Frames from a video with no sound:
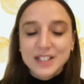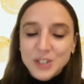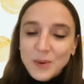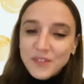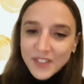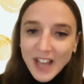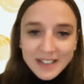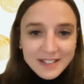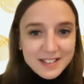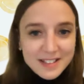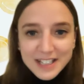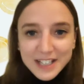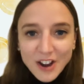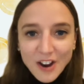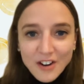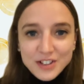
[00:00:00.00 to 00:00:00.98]
So if that
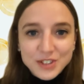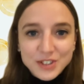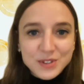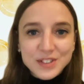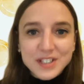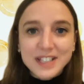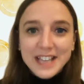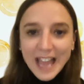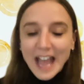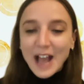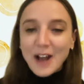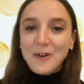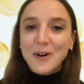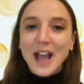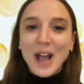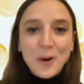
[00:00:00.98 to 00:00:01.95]
doesn't encourage you to get
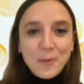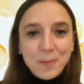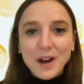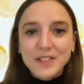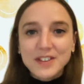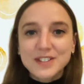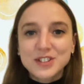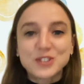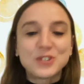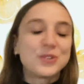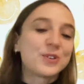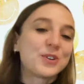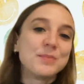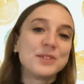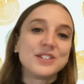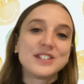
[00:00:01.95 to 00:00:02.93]
out, help others in
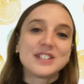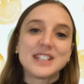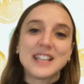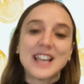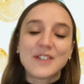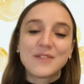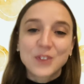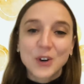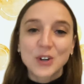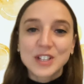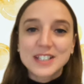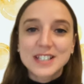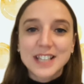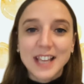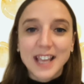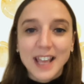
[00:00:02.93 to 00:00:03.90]
your community and
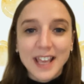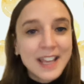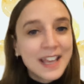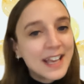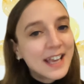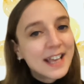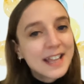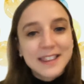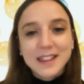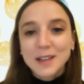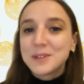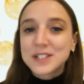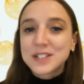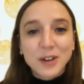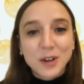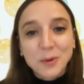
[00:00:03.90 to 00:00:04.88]
volunteer,
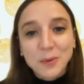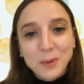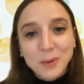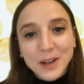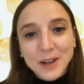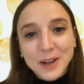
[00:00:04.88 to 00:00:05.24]
then we don't know what